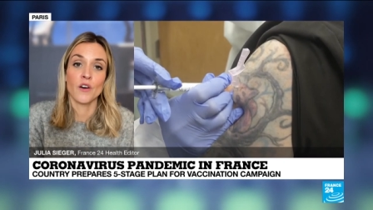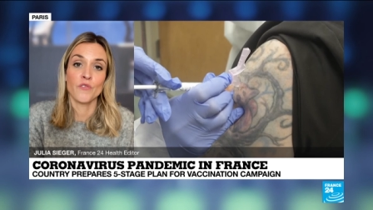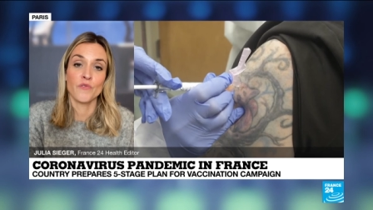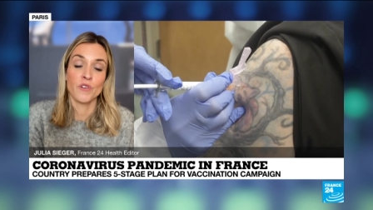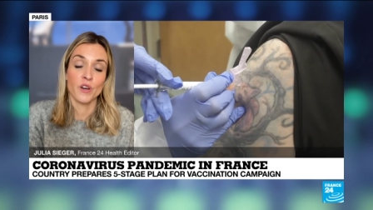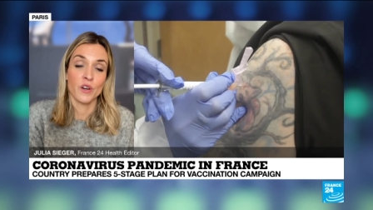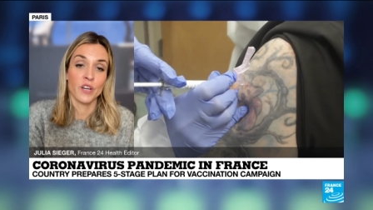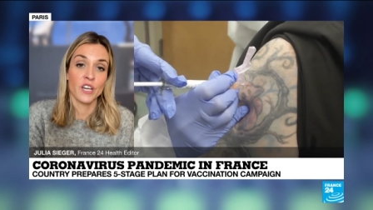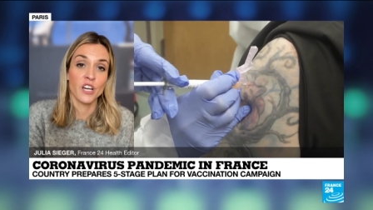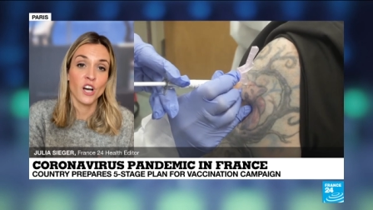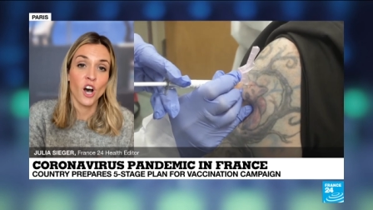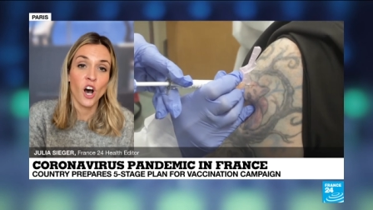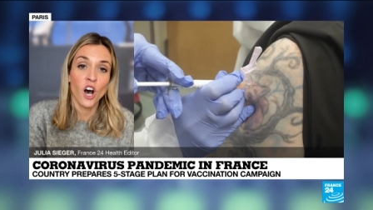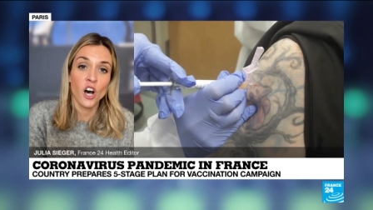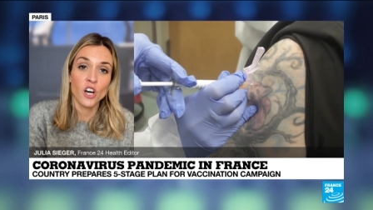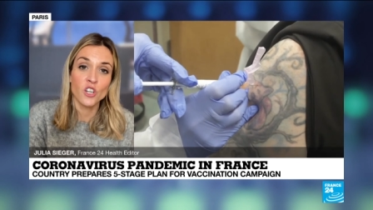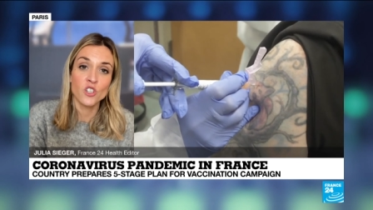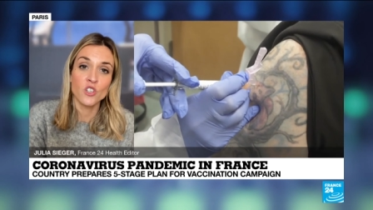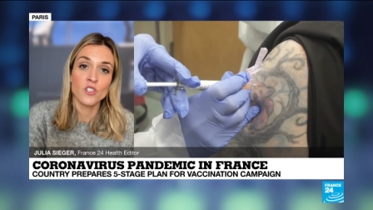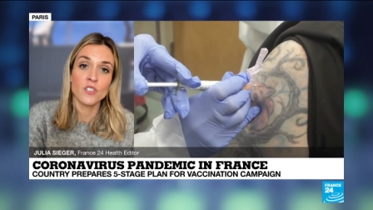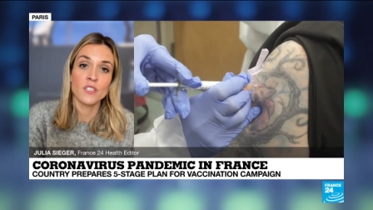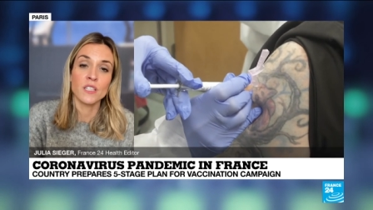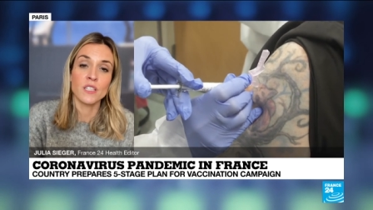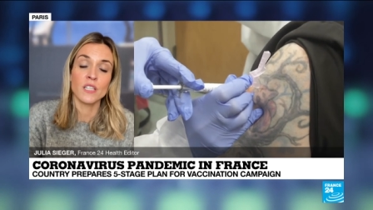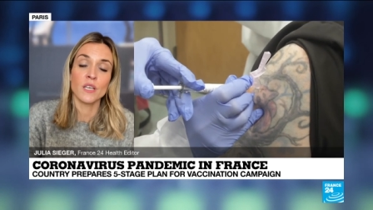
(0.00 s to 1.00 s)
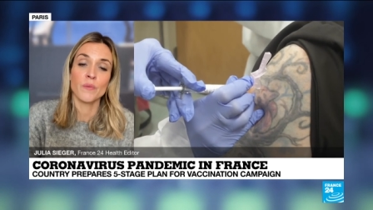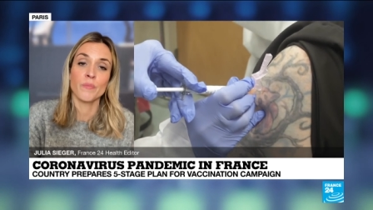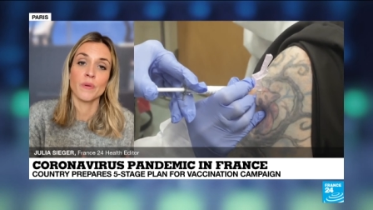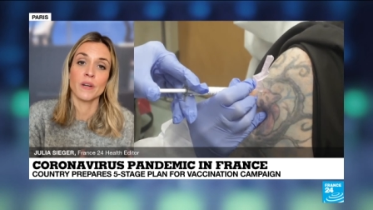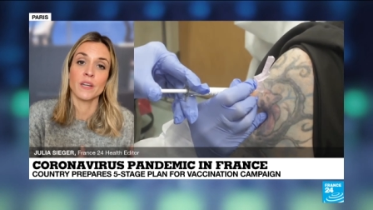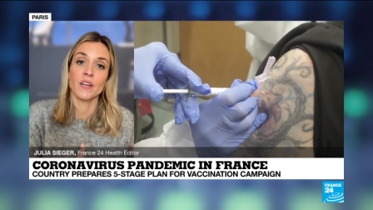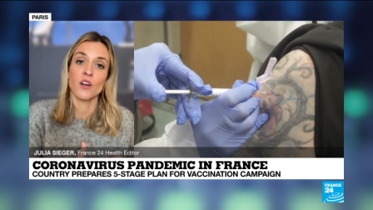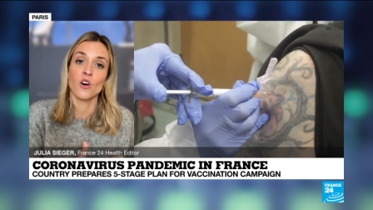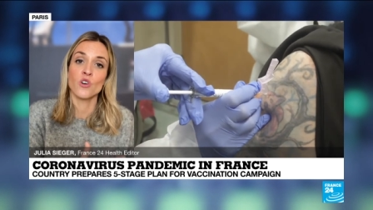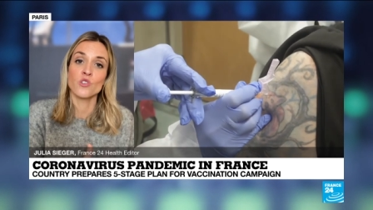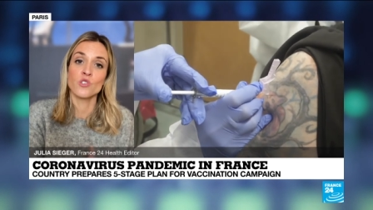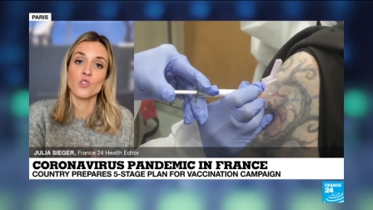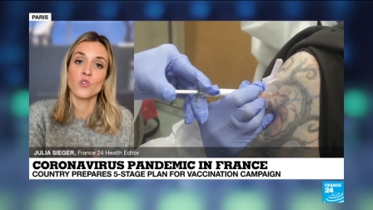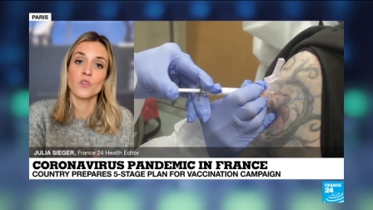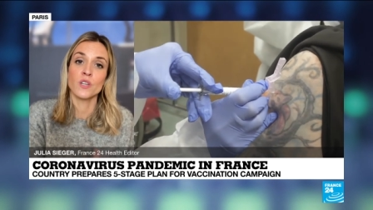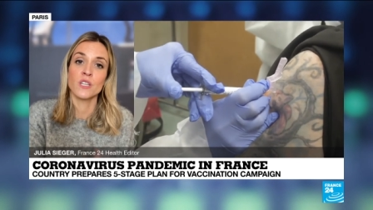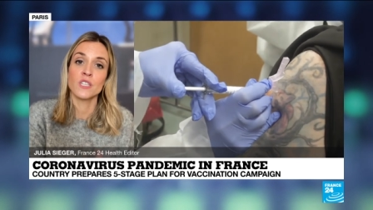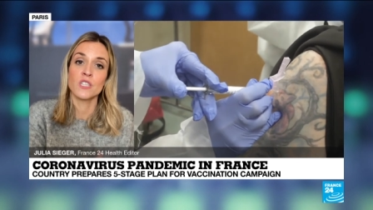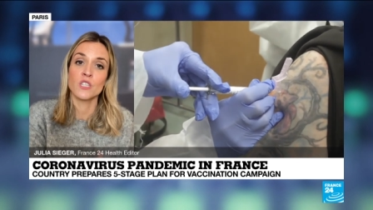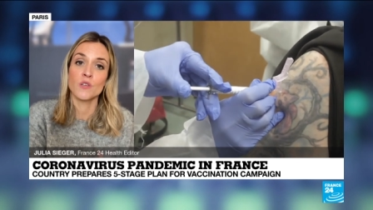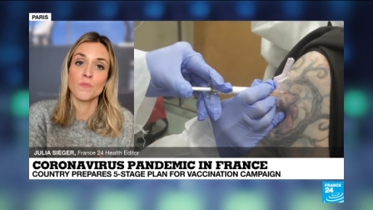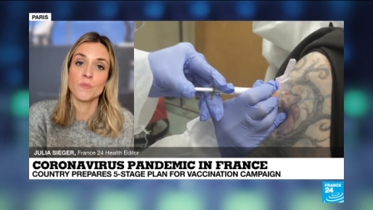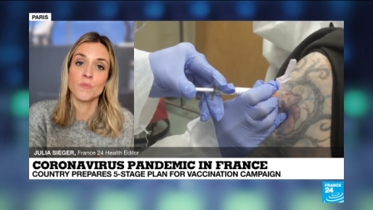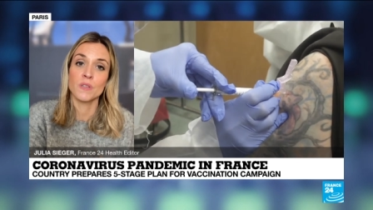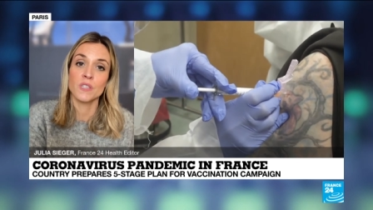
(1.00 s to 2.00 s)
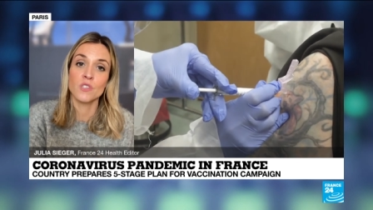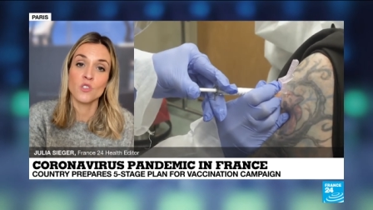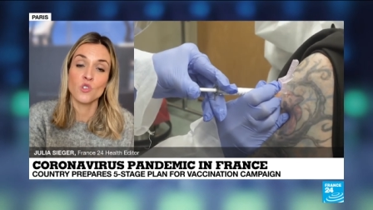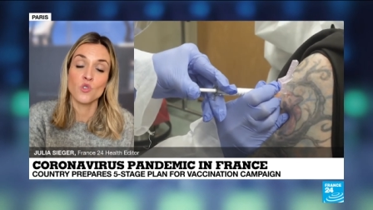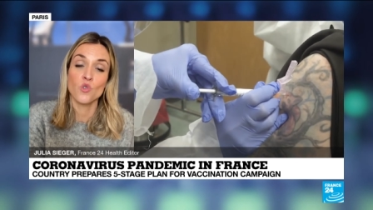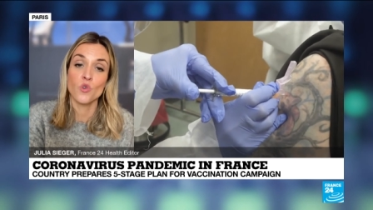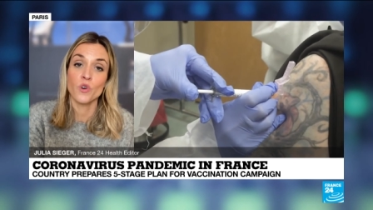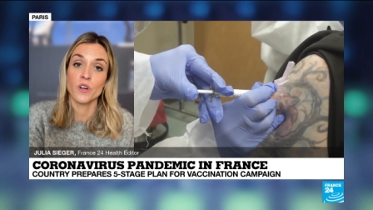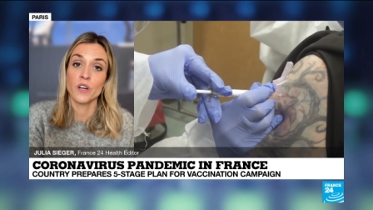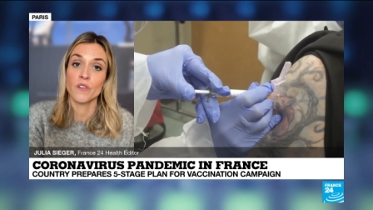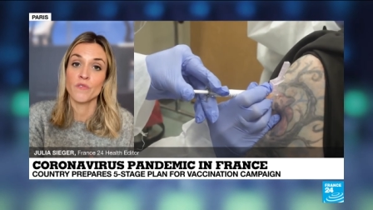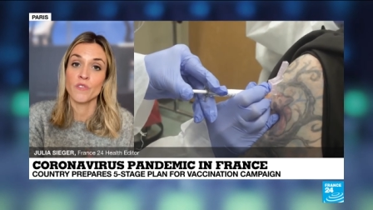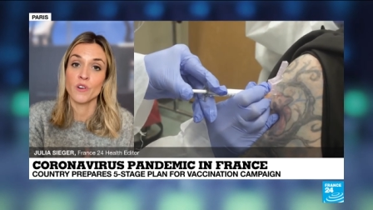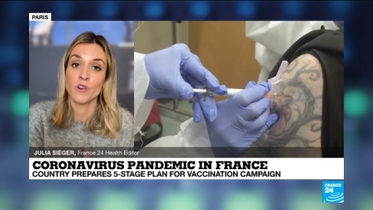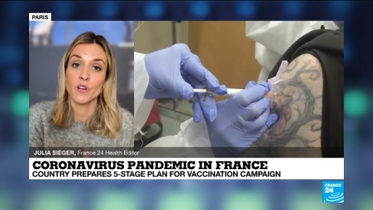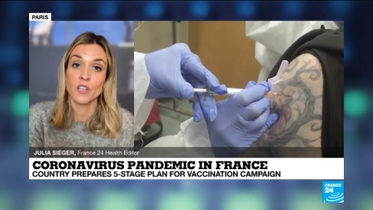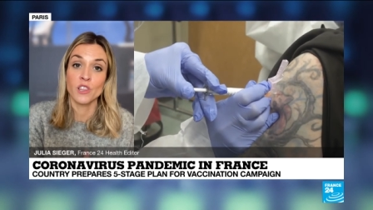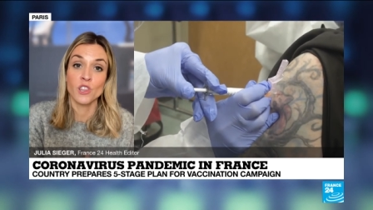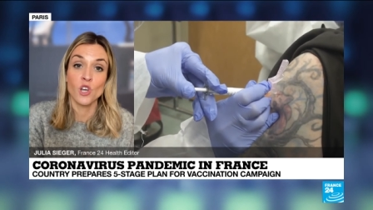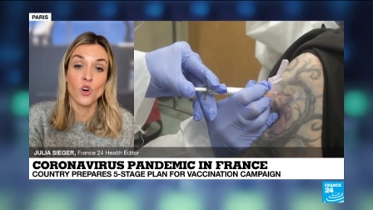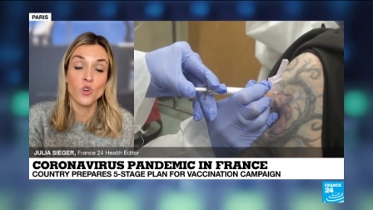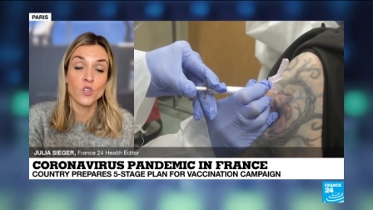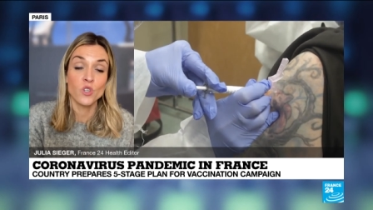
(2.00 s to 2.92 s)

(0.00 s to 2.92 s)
very cautiously, but it also needs to be stored at very low